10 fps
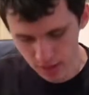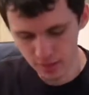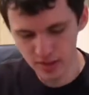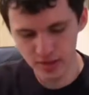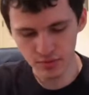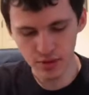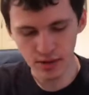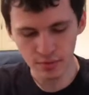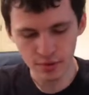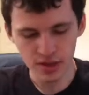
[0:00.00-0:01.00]
You basically
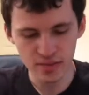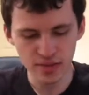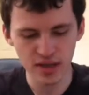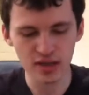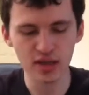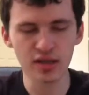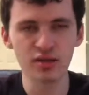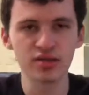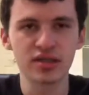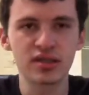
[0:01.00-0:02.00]
want to push them in until
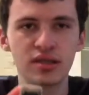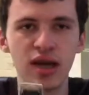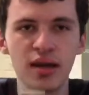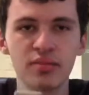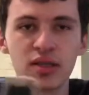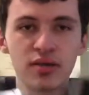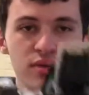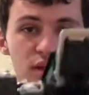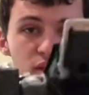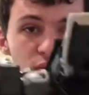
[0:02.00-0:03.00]
those tabs go
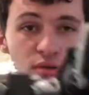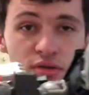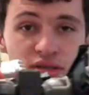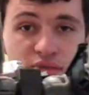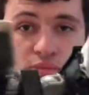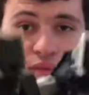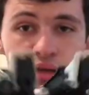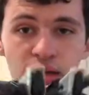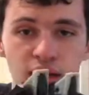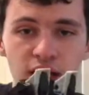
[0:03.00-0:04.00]
into the holes,
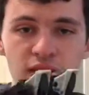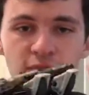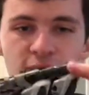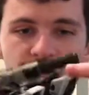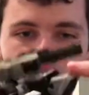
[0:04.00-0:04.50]
and fold